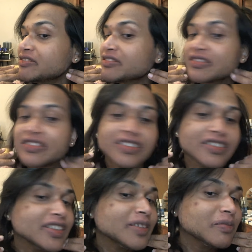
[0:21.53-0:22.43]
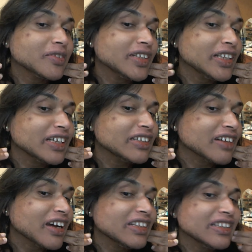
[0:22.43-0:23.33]
We need to get more
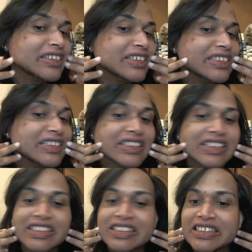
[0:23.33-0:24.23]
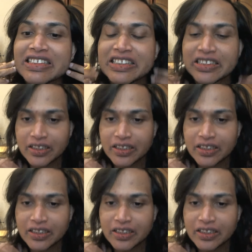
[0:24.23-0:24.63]
electrolysis.